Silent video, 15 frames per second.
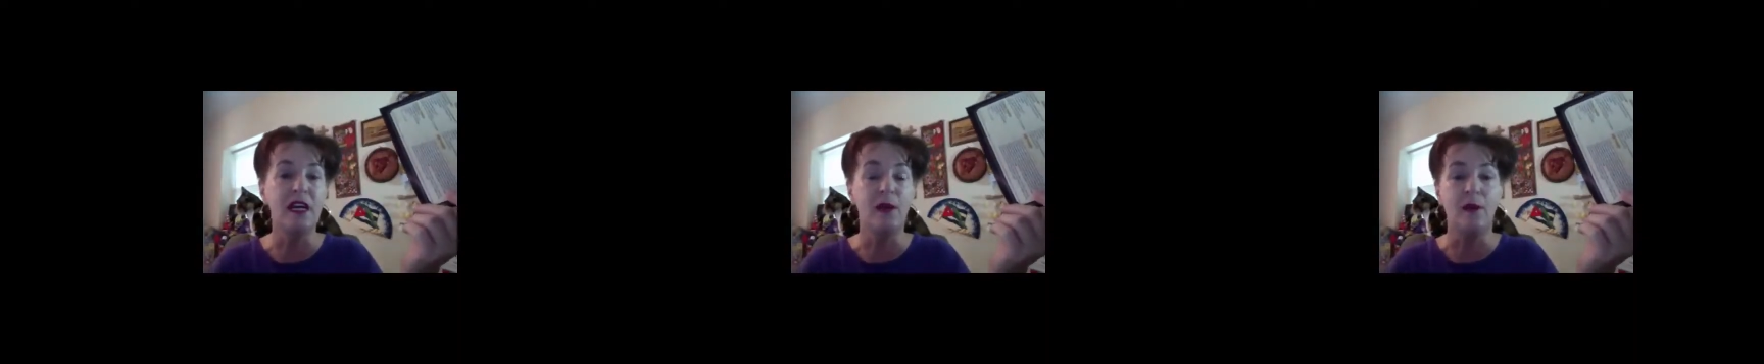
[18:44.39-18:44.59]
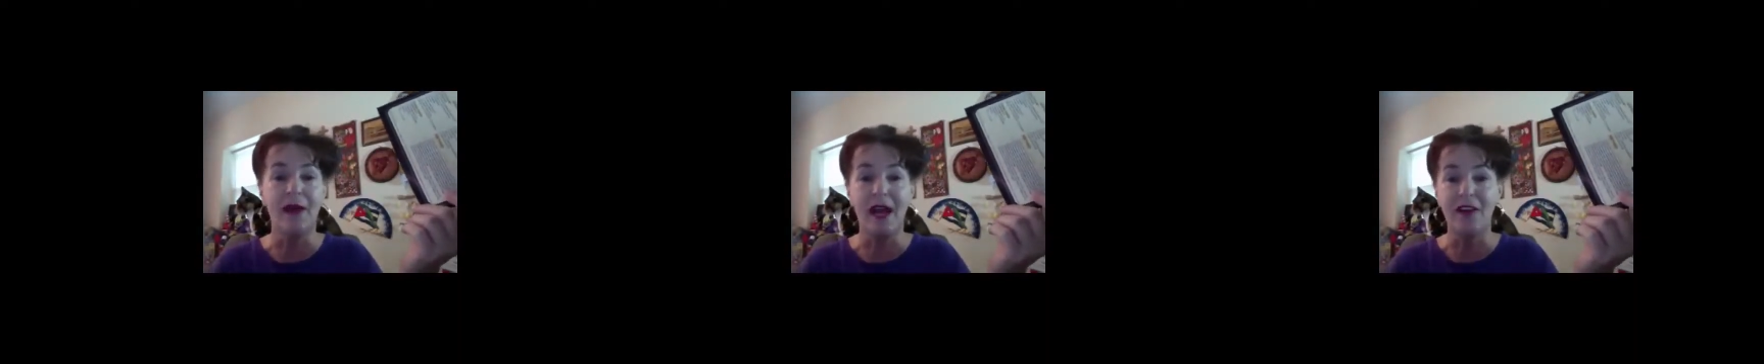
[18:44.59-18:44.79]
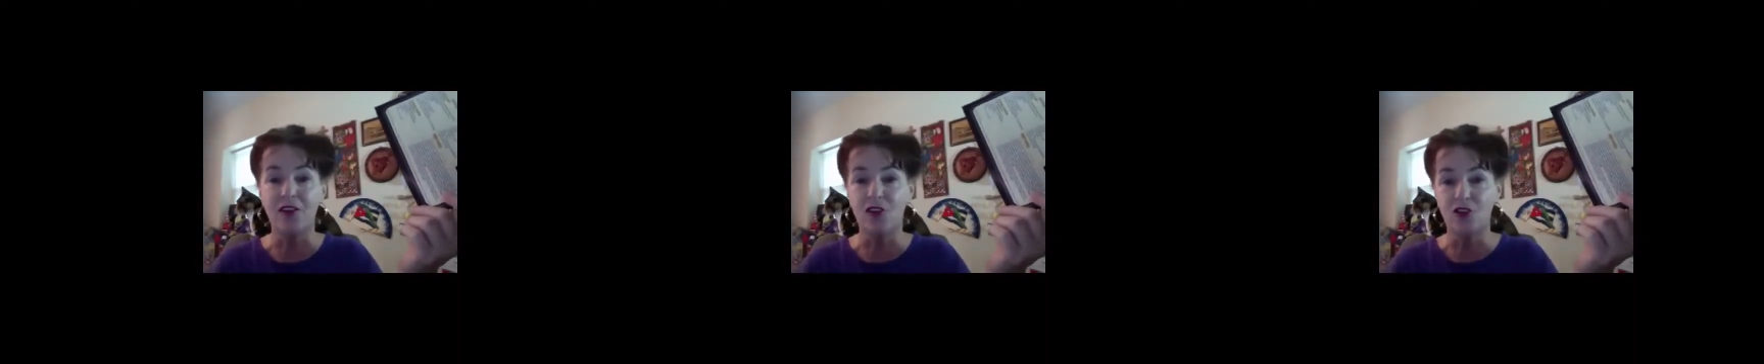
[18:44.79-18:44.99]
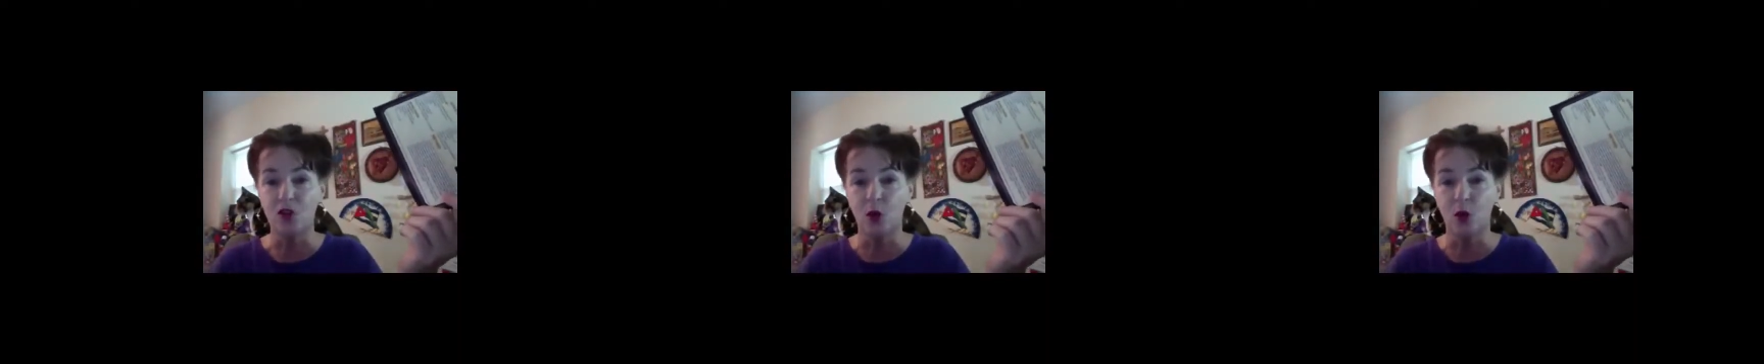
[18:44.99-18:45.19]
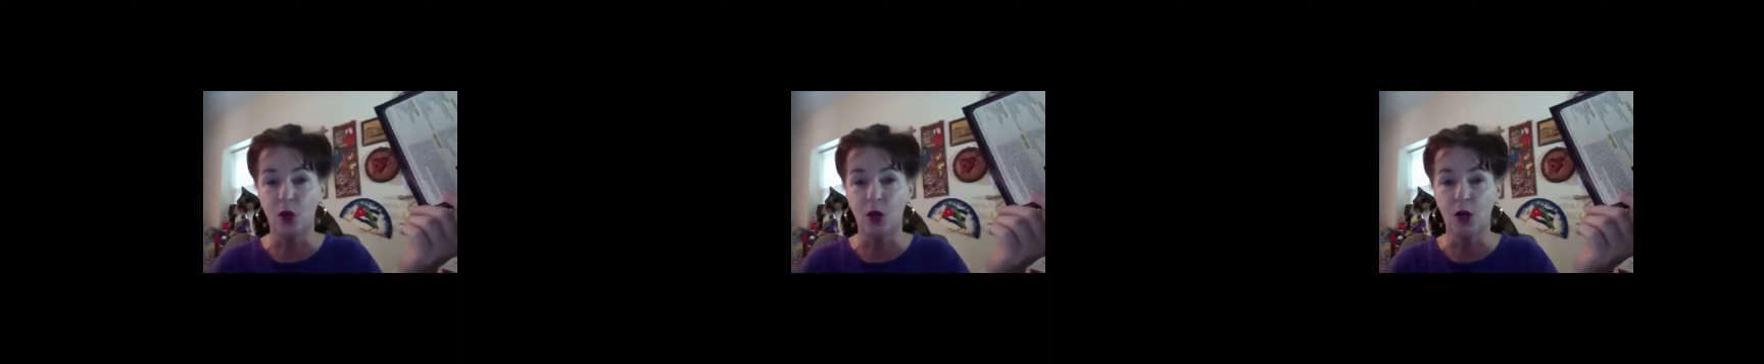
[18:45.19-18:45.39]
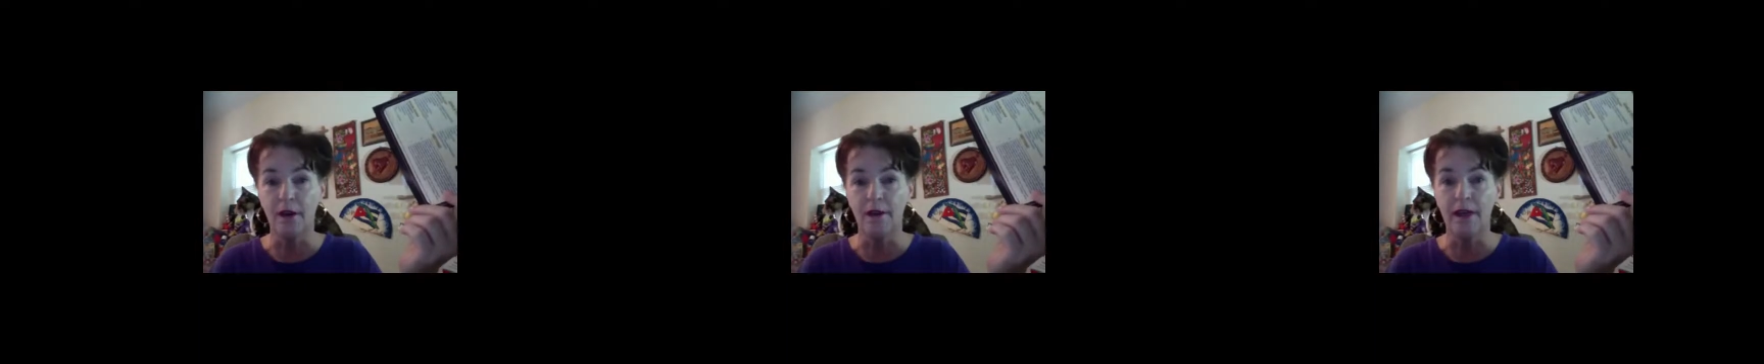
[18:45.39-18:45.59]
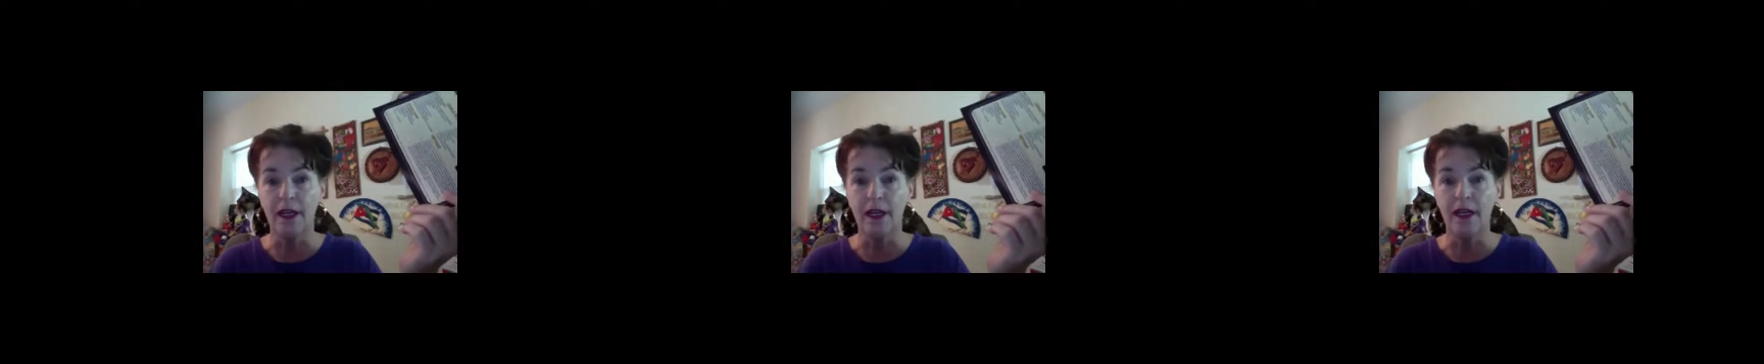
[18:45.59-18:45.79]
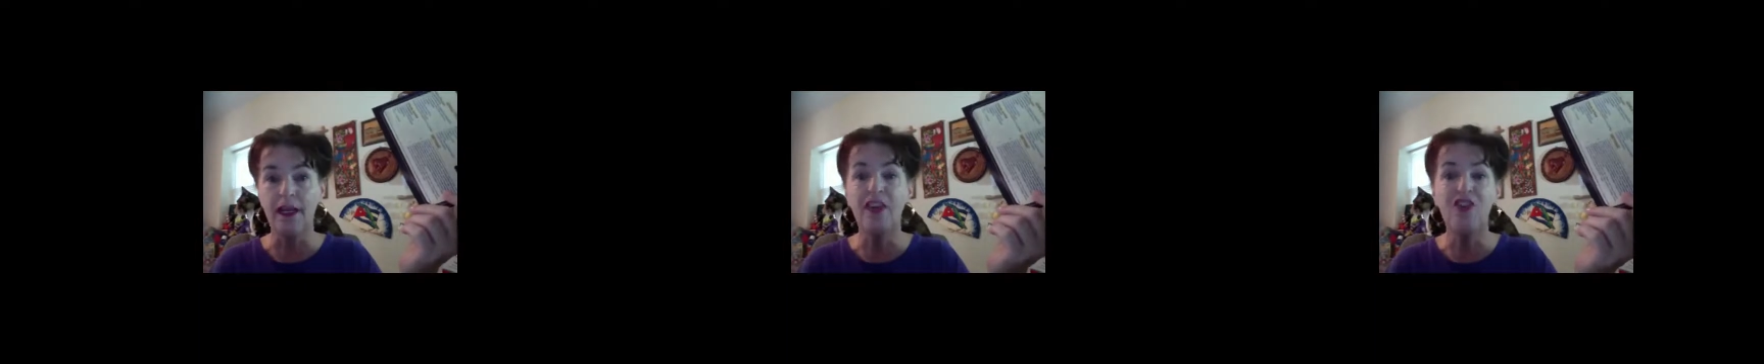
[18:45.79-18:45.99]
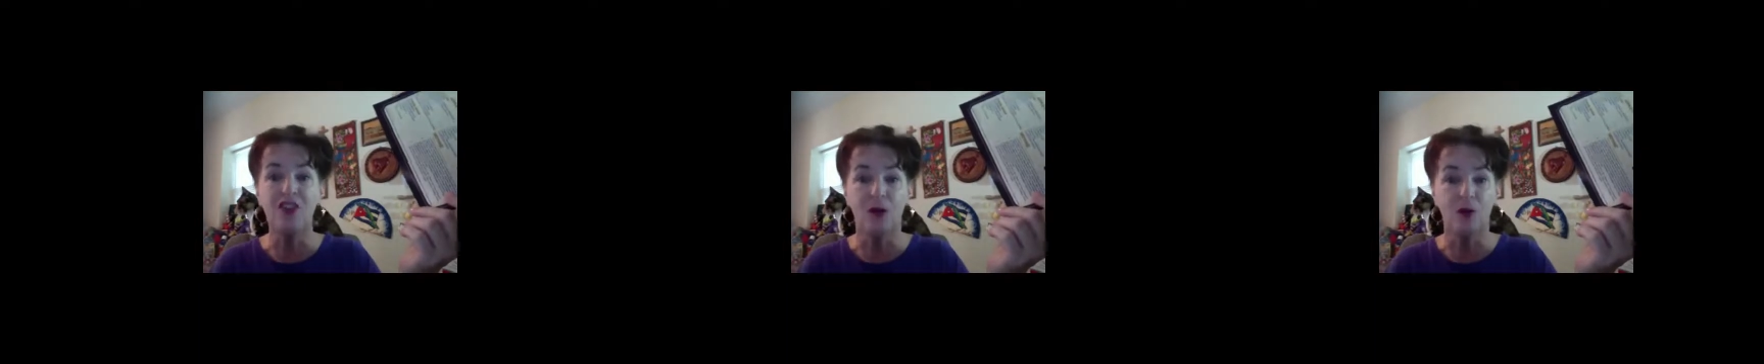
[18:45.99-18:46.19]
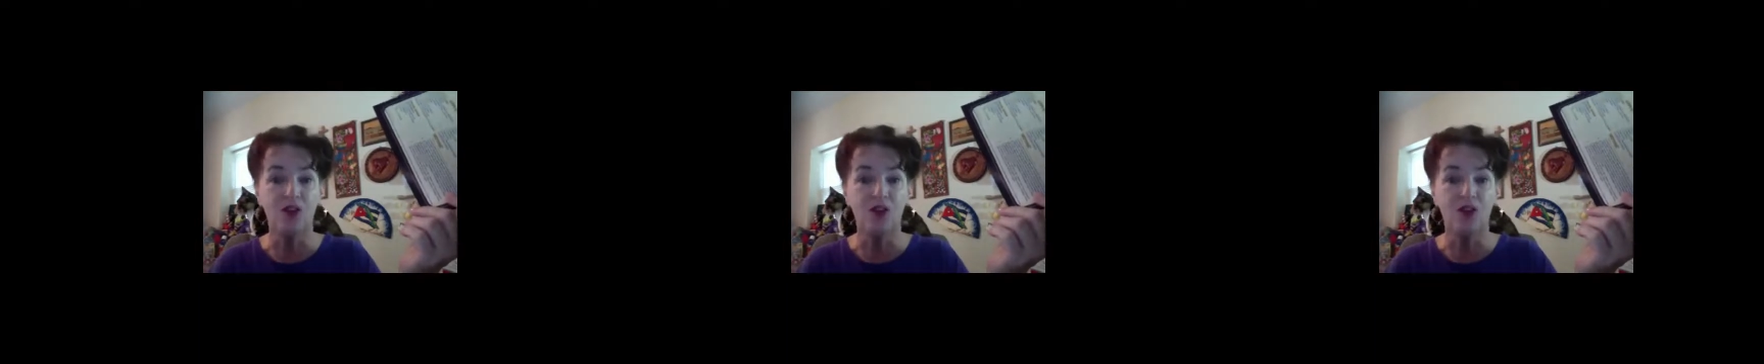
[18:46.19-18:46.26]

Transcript: and we got to tour the kitchen,